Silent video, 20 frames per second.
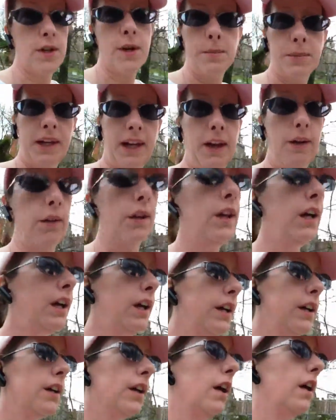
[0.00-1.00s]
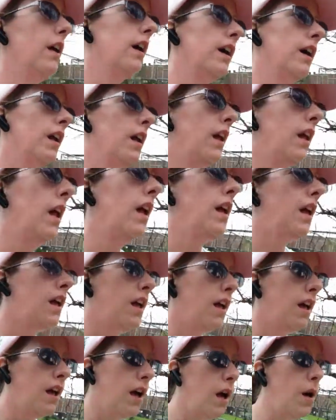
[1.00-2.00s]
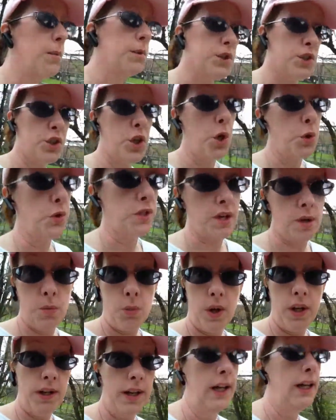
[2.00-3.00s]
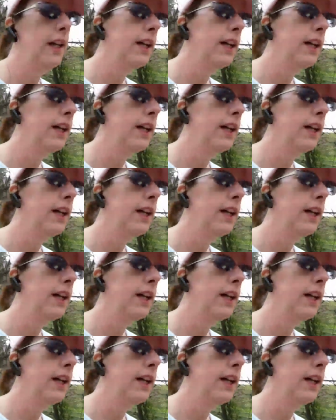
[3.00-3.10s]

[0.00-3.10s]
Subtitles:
are coming out. I almost choked on one.